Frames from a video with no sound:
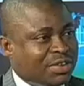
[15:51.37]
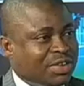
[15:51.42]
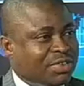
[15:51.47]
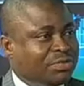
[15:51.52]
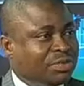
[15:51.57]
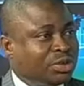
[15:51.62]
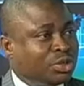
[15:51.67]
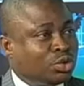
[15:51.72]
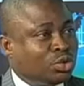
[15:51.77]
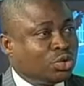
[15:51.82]

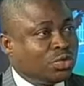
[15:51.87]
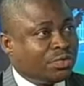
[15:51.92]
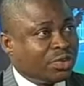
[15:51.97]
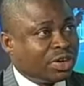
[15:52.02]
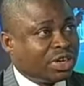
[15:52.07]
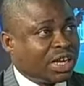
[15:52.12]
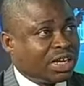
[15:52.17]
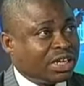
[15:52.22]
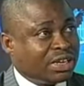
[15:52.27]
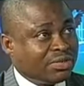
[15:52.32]
if we do
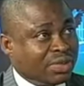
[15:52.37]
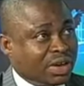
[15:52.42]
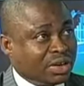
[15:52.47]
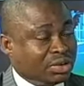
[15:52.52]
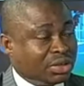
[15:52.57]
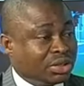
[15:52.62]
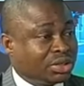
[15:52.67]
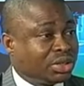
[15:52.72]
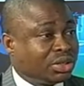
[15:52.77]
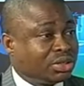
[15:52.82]
further
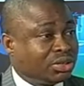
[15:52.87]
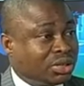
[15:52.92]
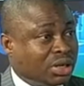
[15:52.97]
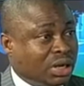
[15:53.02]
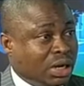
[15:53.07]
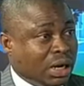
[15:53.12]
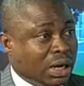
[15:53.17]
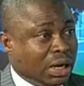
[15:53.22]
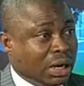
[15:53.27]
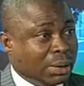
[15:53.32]
devaluation.
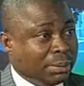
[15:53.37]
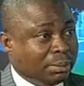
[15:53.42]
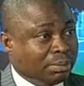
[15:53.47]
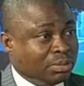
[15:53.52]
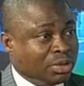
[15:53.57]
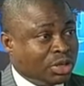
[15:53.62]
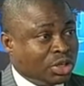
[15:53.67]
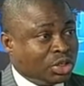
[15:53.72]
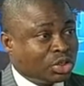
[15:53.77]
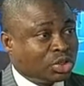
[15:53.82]

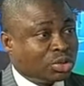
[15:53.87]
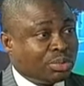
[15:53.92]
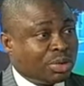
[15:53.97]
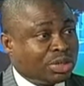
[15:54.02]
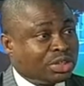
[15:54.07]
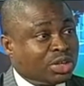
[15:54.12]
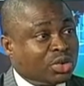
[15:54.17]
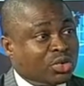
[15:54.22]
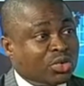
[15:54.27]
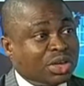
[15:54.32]

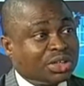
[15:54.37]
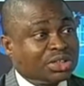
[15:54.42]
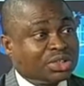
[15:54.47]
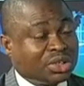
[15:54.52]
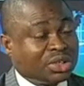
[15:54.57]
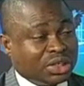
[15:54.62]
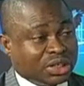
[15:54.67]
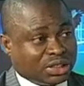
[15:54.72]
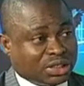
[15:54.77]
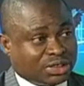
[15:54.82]
But the
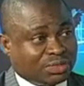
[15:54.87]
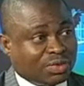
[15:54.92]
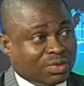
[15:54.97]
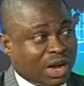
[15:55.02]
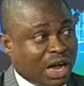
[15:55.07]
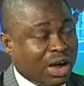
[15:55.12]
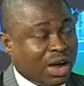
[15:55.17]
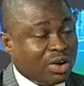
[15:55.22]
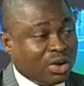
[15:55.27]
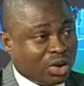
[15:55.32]
question is, for
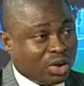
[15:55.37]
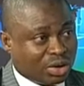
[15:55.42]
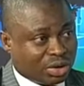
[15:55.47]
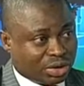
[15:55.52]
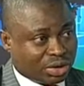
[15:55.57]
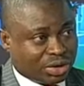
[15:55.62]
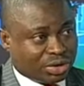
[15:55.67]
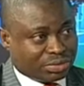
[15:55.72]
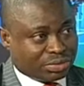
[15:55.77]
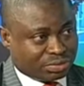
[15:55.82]
how
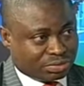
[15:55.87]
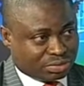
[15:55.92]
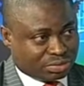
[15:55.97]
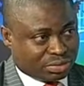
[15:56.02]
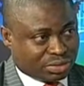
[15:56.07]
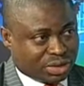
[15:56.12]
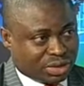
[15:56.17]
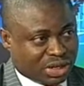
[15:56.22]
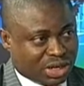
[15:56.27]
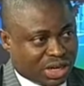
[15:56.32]
long
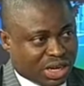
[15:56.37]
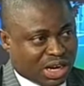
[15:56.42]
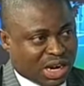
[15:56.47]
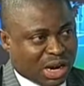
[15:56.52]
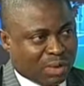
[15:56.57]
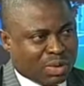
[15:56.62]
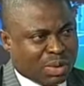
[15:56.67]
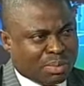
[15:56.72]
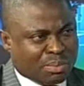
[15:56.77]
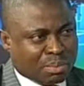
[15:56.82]

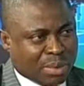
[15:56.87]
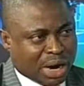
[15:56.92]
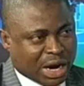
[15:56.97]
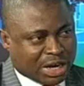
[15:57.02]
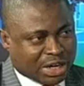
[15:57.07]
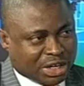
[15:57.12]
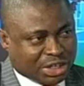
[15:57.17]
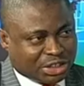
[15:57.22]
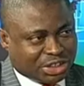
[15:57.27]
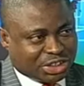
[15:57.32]
can we
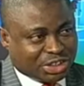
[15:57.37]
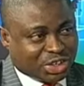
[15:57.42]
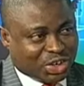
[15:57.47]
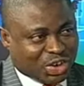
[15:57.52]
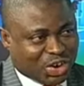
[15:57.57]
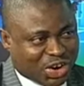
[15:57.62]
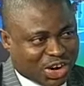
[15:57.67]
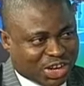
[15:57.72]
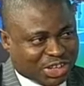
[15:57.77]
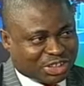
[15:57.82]
manage the
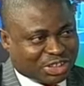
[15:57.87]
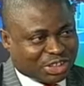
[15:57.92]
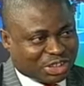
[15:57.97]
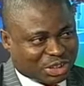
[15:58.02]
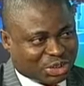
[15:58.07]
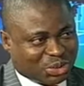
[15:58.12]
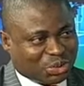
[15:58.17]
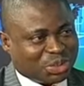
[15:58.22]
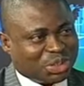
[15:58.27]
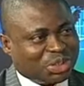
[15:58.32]
current
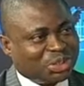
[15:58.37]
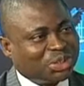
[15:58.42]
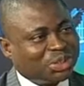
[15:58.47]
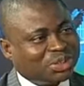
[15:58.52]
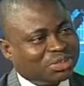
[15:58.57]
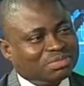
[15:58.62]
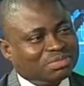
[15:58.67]
situation?